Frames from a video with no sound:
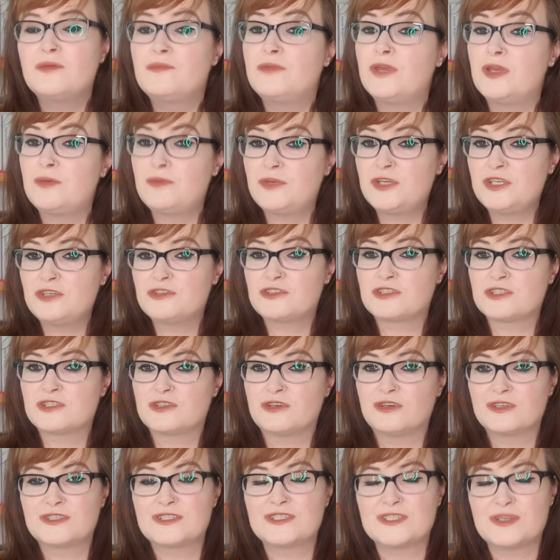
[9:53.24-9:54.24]
Maybe You Should
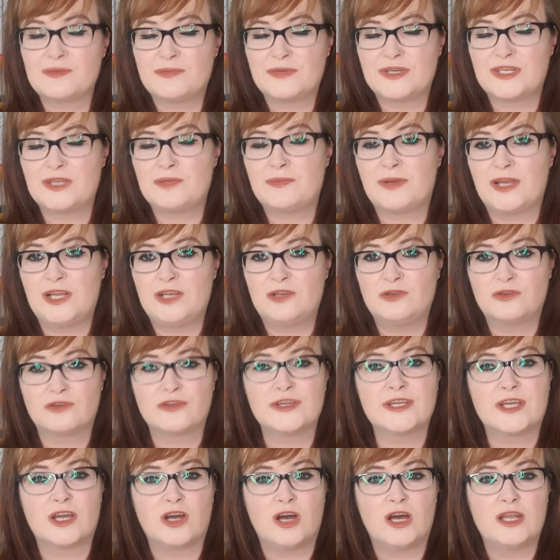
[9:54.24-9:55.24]
Talk to Somebody by Lori
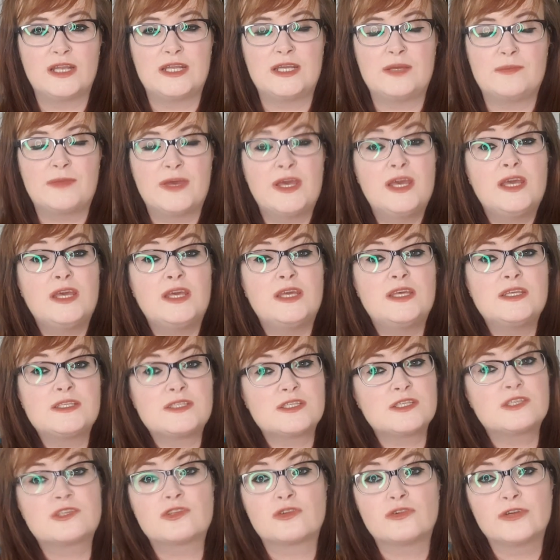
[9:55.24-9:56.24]
Gottlieb is
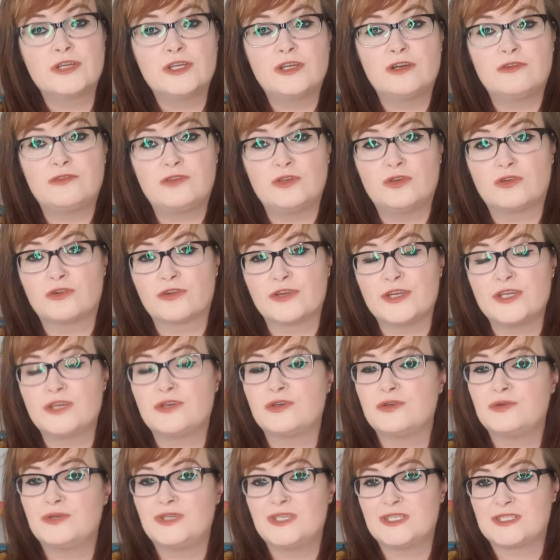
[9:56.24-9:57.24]
the story of Lori,
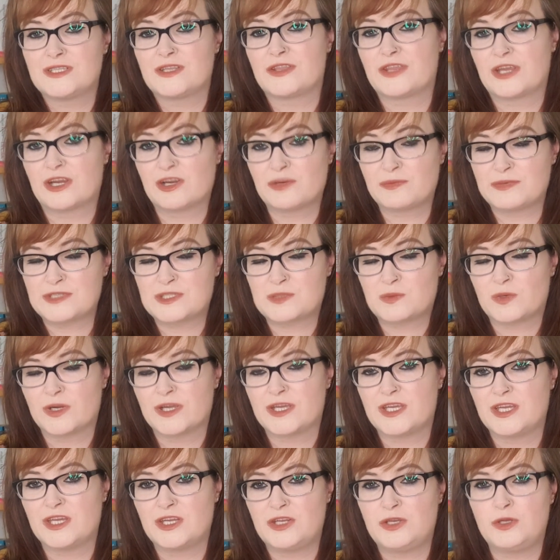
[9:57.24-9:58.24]
who is a therapist
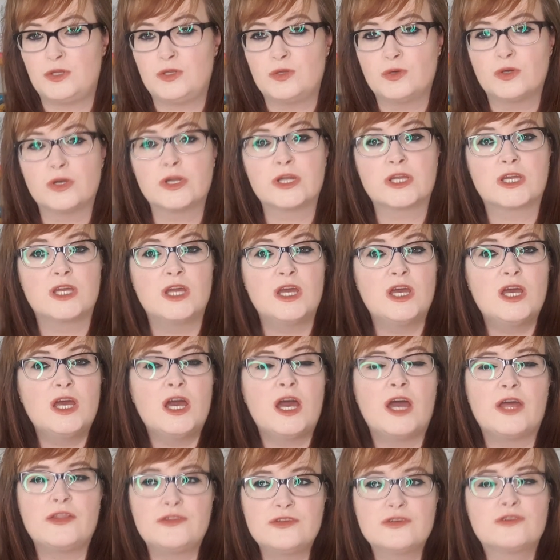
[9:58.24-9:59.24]
working in New York,
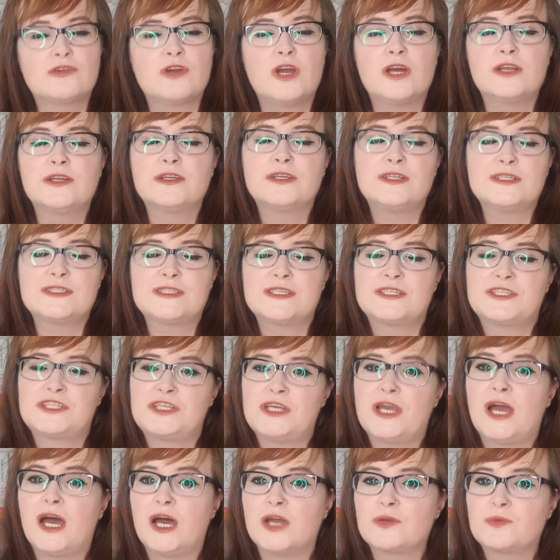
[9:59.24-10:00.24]
and the chronicles that she
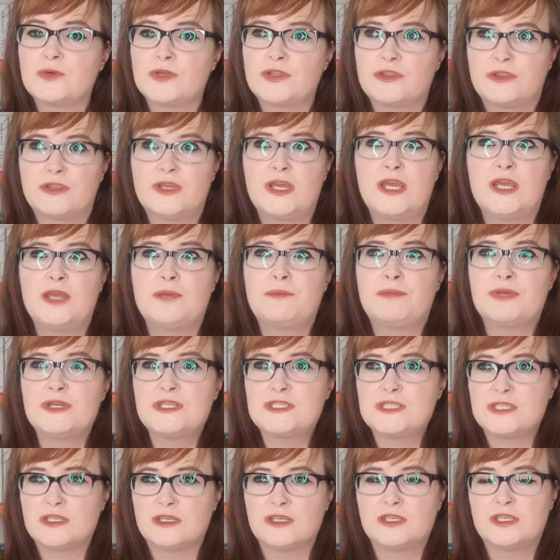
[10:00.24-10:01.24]
had with a
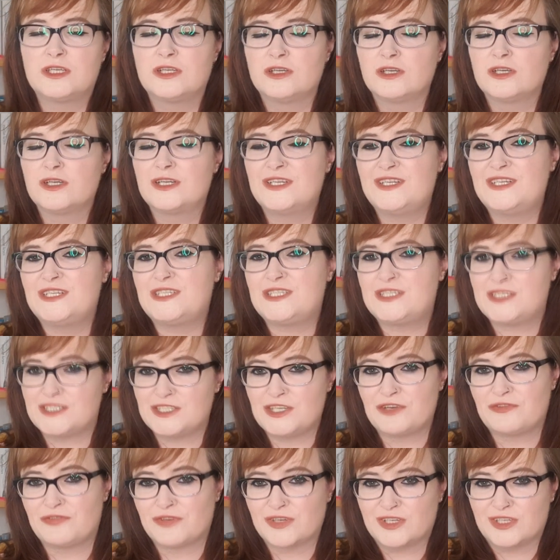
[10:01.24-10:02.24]
particularly
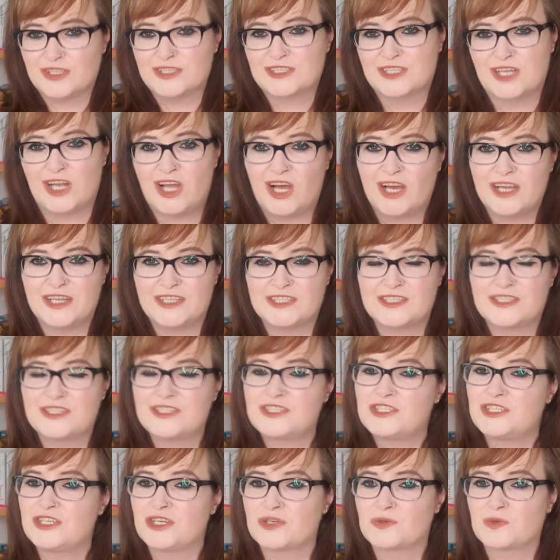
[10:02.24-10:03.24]
difficult client that
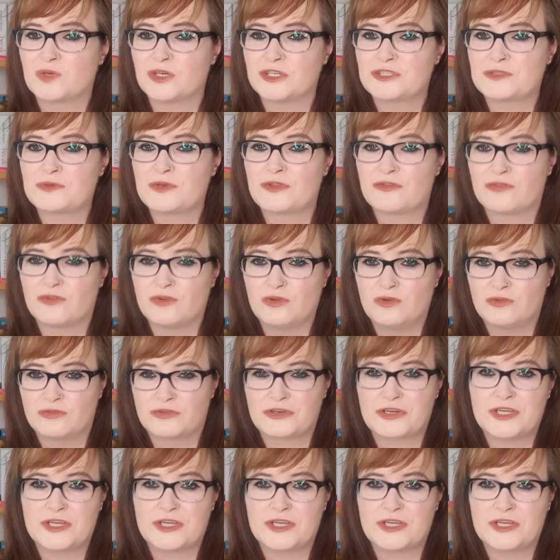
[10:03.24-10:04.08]
she had worked with for over a